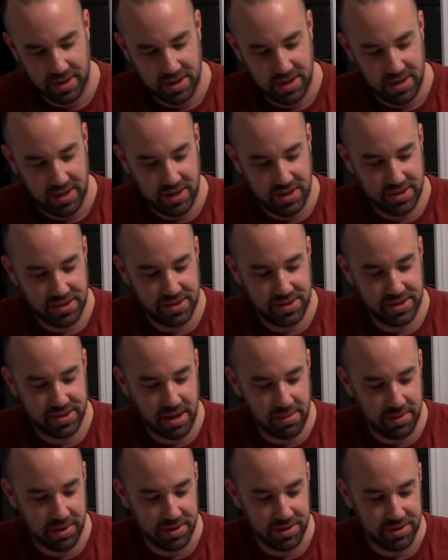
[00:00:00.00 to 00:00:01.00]
is
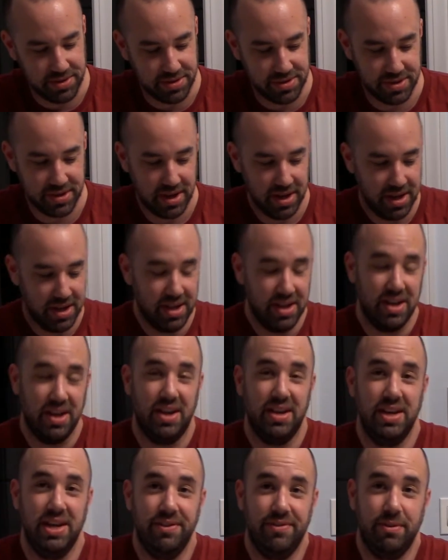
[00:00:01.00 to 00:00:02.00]
Summons.
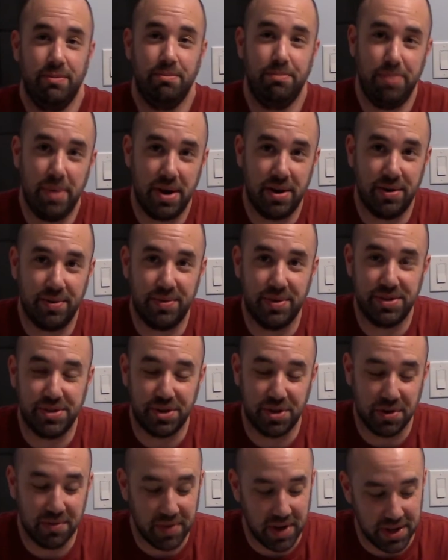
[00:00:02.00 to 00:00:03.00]
An even better
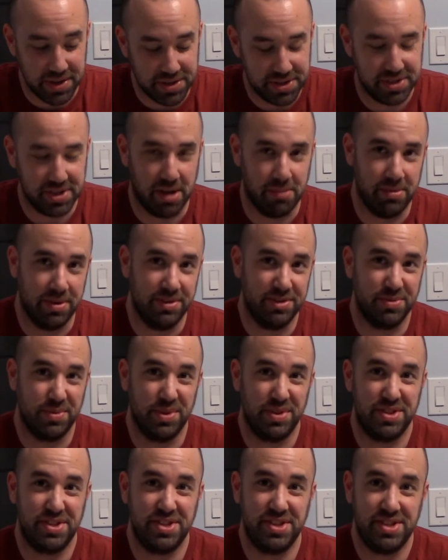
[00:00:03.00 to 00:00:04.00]
reserve on Summons
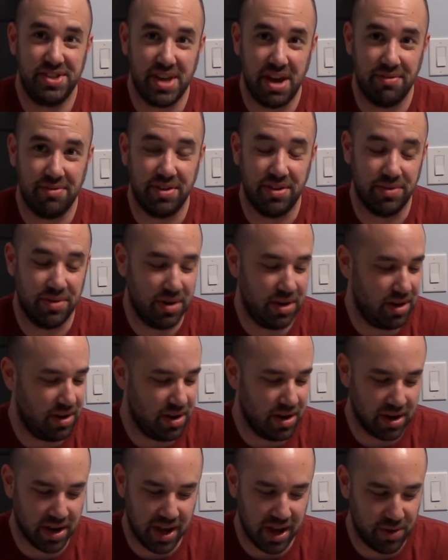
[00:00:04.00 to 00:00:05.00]
with 7.
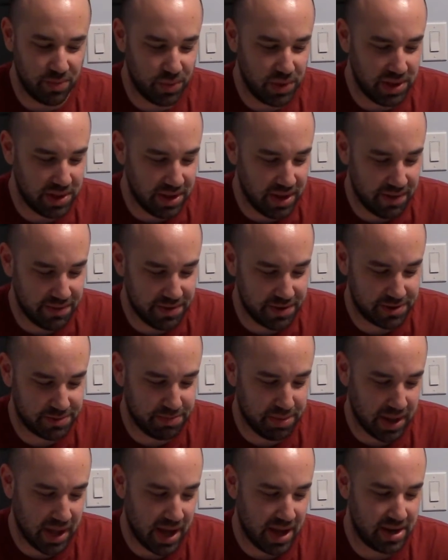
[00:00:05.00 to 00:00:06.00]
Again, we love this
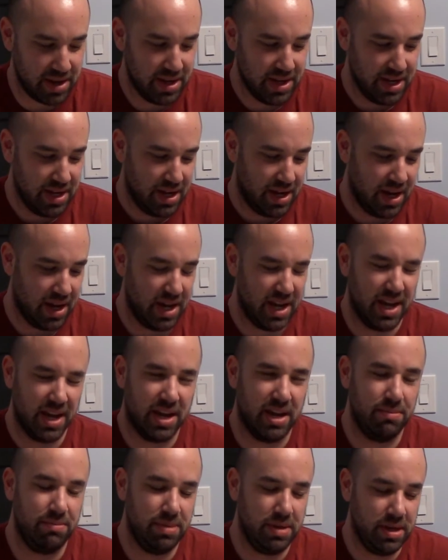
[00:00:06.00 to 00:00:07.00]
plot. It
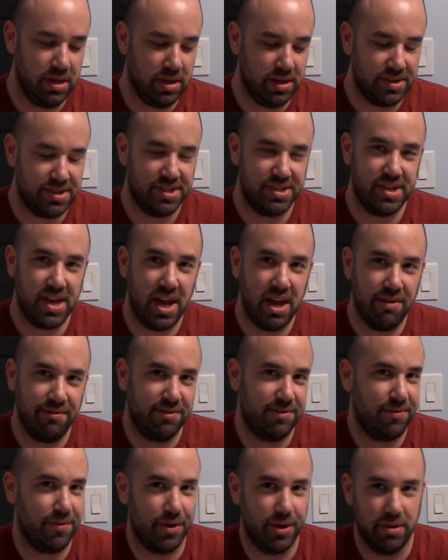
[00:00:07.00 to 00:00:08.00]
can be saved
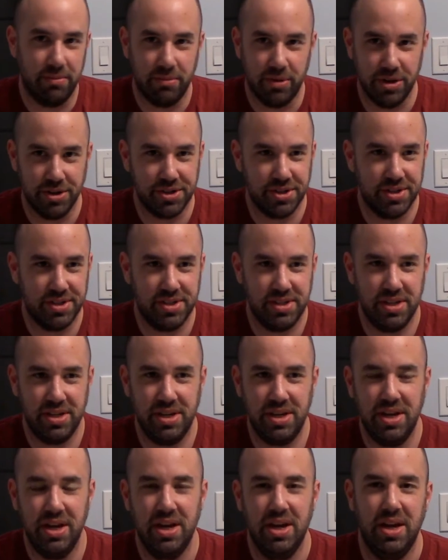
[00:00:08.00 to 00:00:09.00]
for an
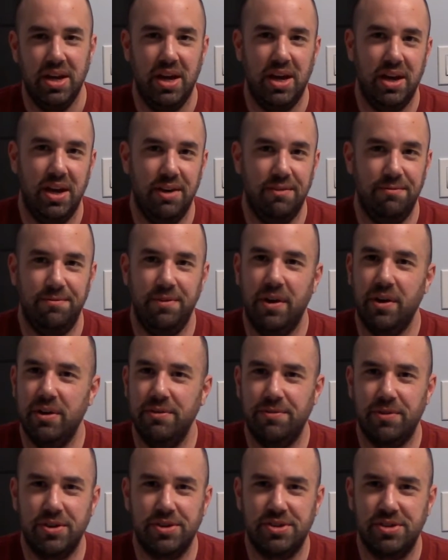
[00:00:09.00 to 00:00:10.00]
emergency. It's very
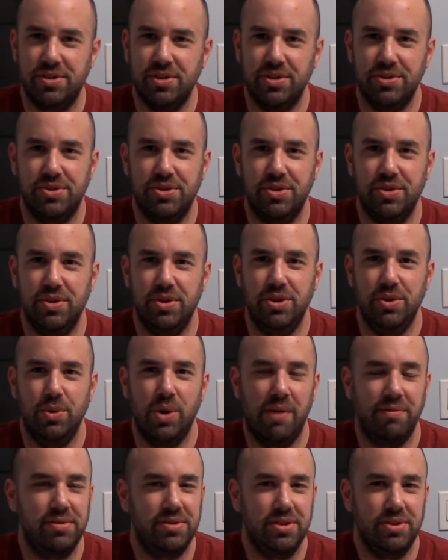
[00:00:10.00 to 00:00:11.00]
versatile, so you
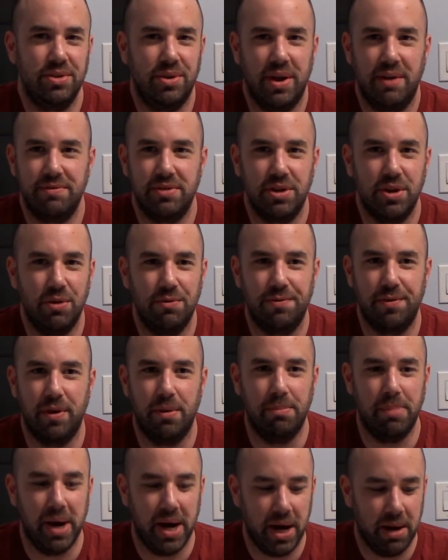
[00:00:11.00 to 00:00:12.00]
obviously don't have to go for a
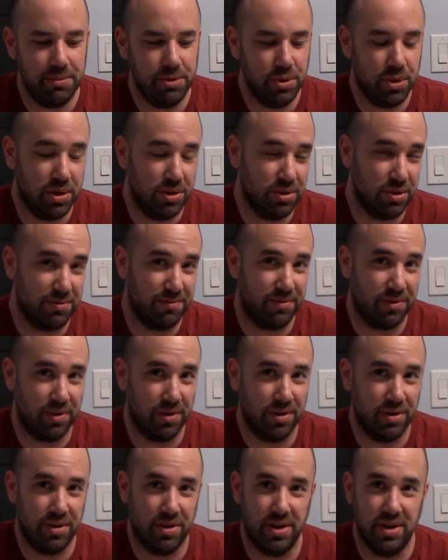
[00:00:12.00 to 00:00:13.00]
bomb. You can look
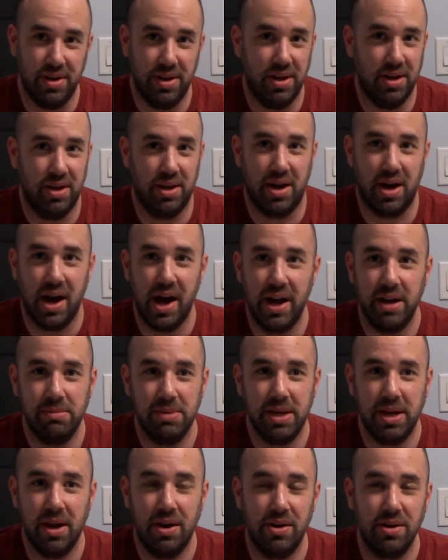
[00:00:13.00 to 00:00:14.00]
for an economy
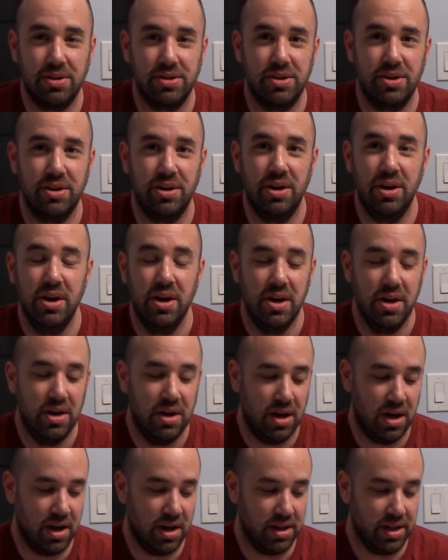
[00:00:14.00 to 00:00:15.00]
character,
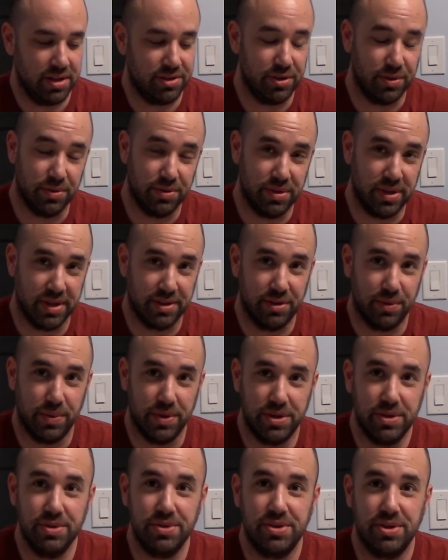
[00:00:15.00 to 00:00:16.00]
like the
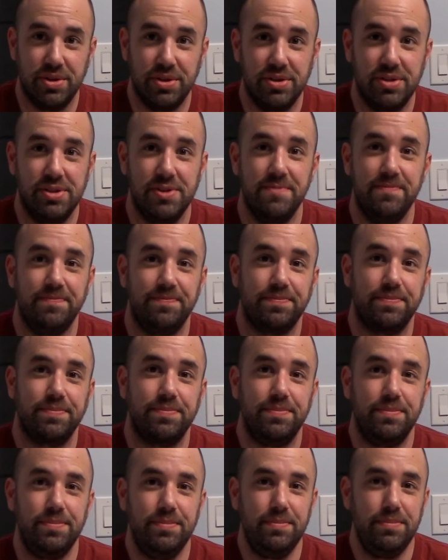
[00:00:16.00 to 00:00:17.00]
reducers.
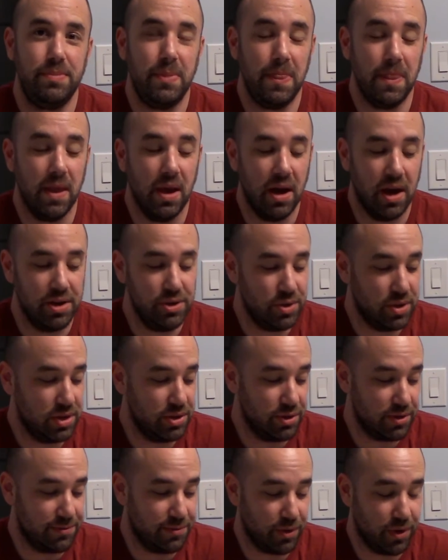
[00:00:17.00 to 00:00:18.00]
You can
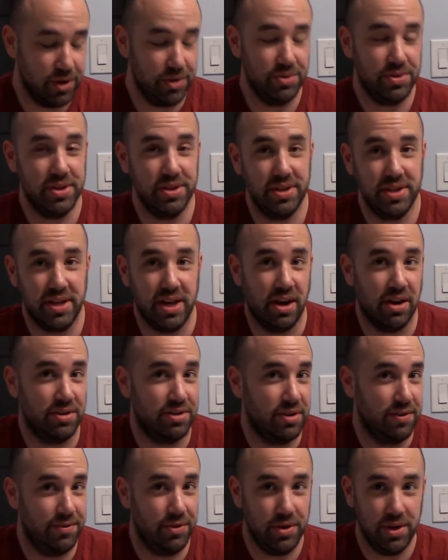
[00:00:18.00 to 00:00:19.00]
look for a utility
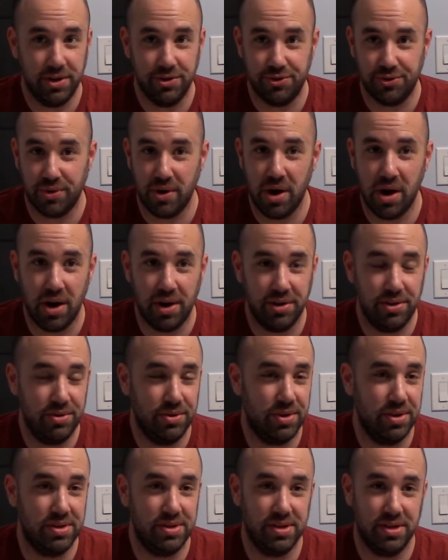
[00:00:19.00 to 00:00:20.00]
character. If you need draw, you
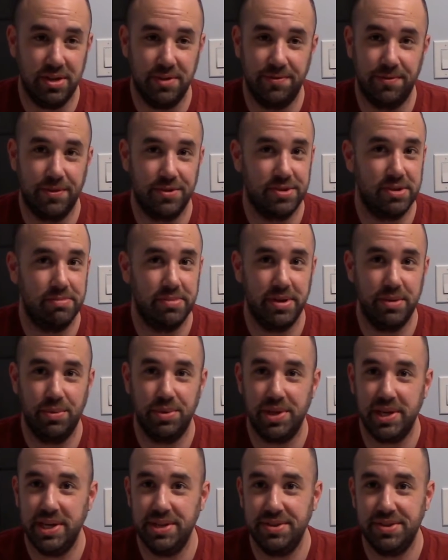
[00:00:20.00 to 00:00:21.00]
can dig for somebody
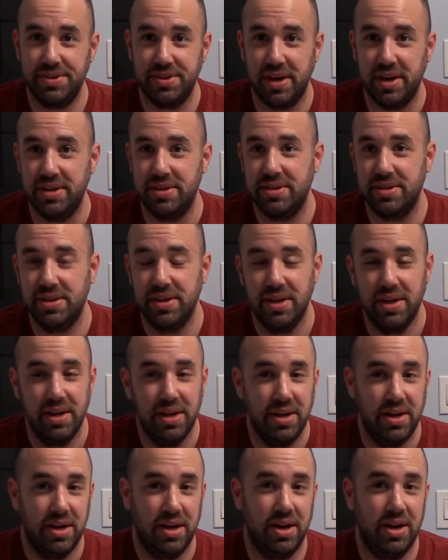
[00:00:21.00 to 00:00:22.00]
with insight.
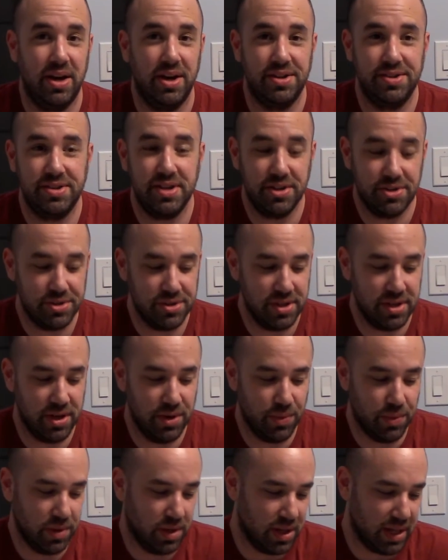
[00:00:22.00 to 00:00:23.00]
Essentially,
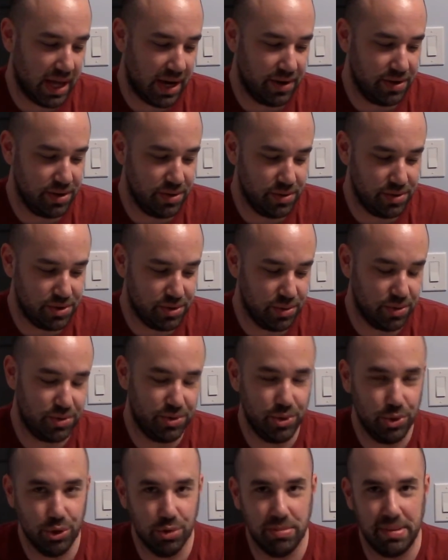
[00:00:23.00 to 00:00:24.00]
it will allow you to
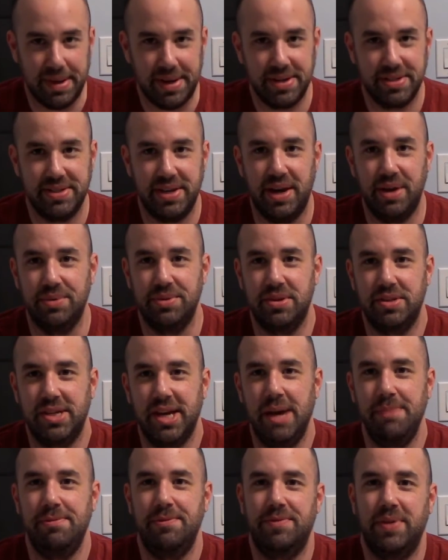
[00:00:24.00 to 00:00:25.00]
toolbox out the
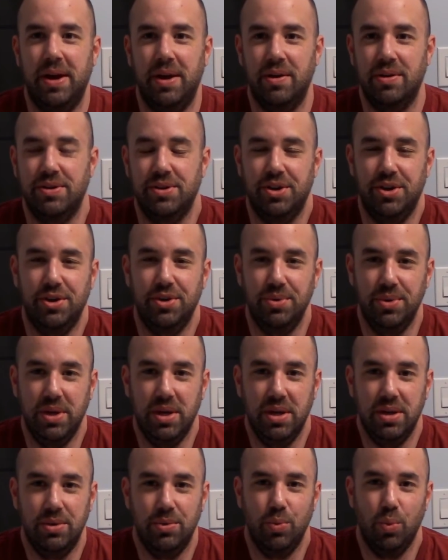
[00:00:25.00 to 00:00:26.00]
type of character you
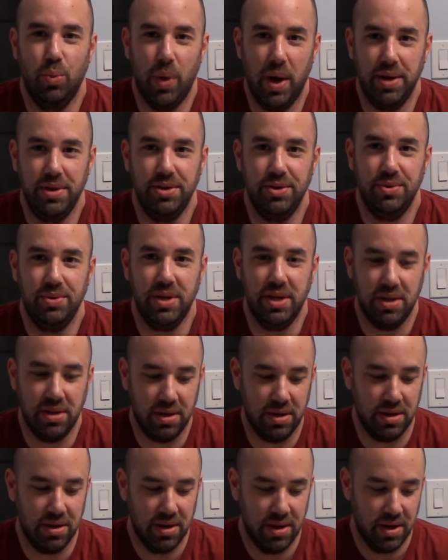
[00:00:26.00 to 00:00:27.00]
need when you need
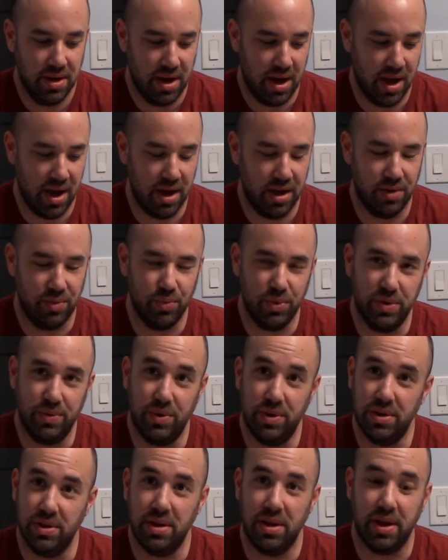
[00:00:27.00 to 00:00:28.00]
it, and we
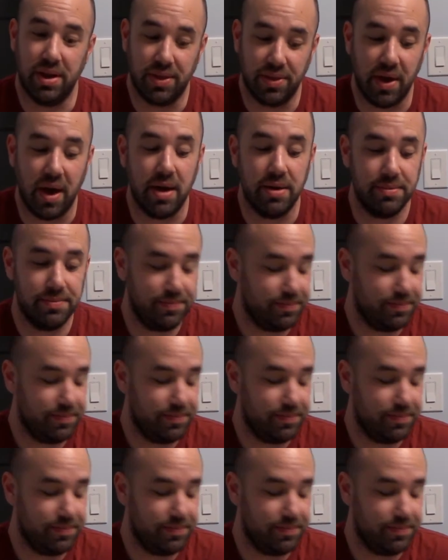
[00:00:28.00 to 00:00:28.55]
really like that.